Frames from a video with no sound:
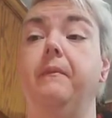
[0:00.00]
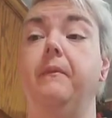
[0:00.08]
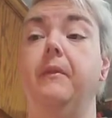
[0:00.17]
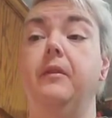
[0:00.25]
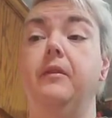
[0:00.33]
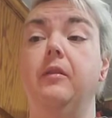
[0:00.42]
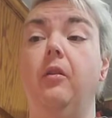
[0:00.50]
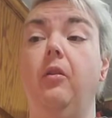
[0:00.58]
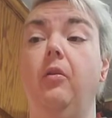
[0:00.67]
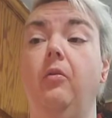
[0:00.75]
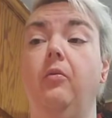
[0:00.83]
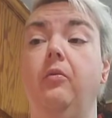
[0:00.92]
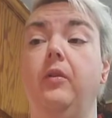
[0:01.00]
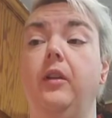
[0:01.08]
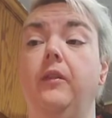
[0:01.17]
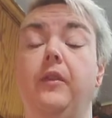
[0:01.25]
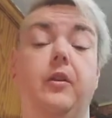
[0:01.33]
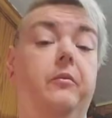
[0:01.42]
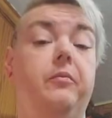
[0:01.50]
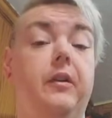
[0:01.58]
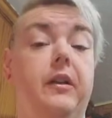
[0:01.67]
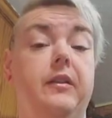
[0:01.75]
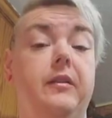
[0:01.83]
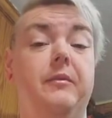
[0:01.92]
So if you don't
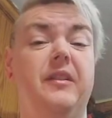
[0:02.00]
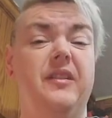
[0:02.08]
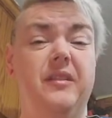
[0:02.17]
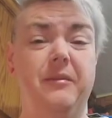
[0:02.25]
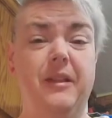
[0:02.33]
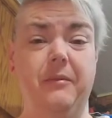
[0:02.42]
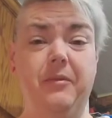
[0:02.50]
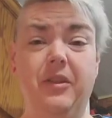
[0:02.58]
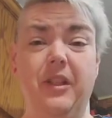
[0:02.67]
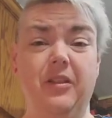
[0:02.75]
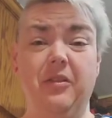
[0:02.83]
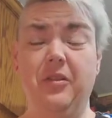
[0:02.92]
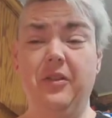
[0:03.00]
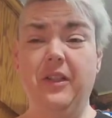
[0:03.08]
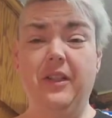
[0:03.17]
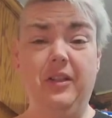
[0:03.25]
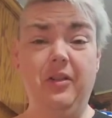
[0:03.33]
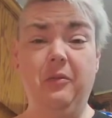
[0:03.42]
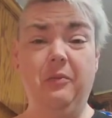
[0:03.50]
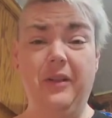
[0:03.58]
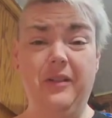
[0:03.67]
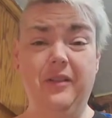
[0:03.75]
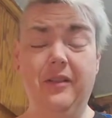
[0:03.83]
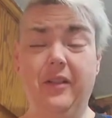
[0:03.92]
press, because sometimes you get in a hurry and you don't
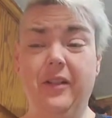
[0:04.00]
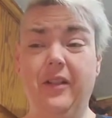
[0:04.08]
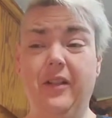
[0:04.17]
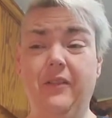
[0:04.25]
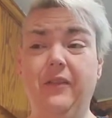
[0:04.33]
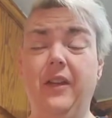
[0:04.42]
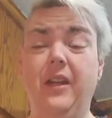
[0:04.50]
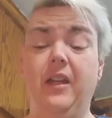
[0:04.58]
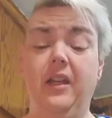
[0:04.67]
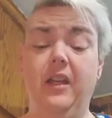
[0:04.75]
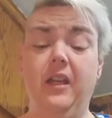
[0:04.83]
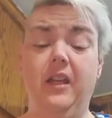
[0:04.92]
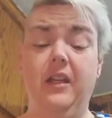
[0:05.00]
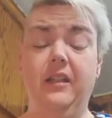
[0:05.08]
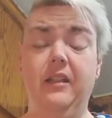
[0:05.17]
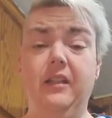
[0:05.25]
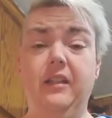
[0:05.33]
press it long enough and